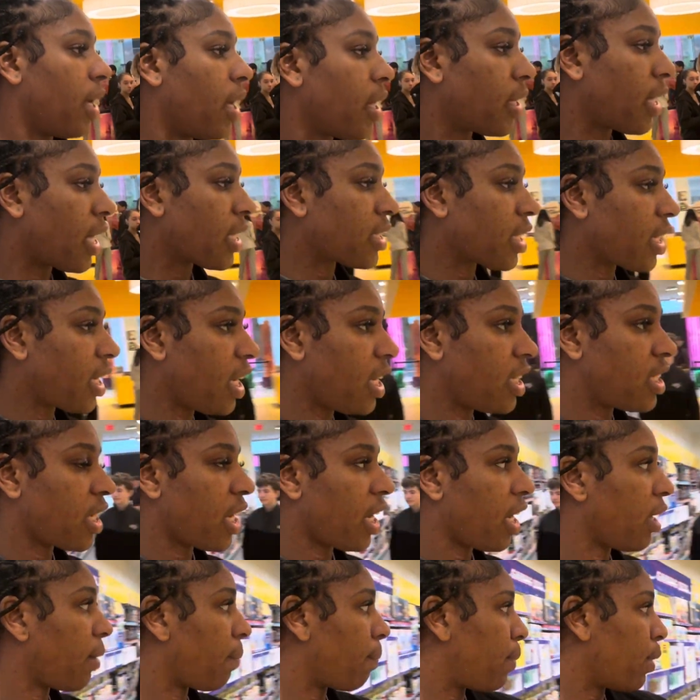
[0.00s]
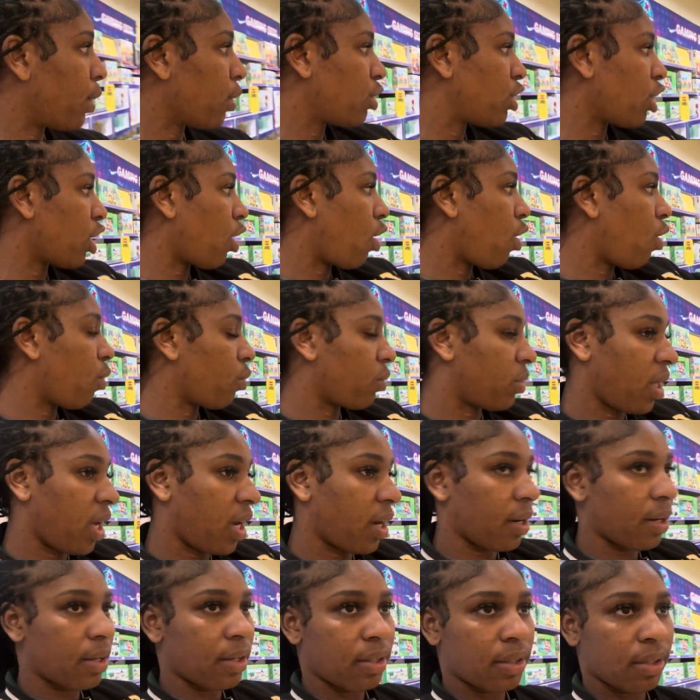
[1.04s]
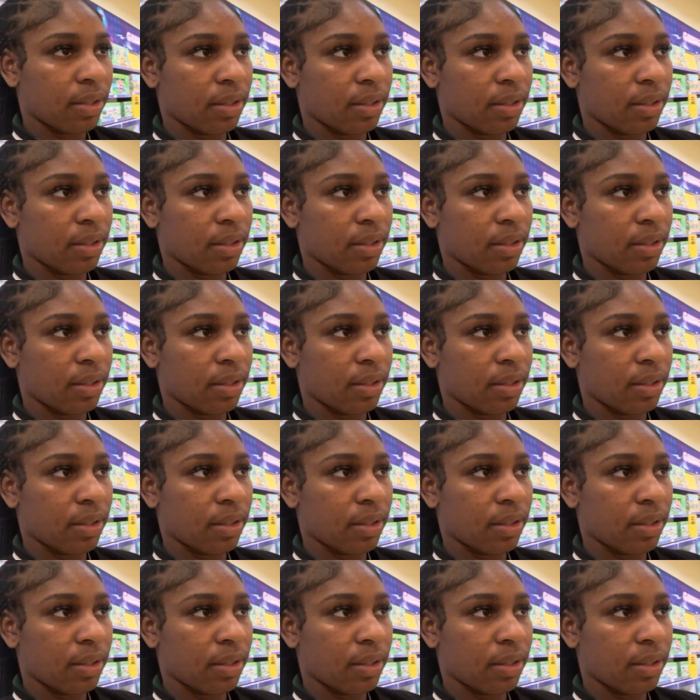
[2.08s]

That's a keychain. Build your own there. It's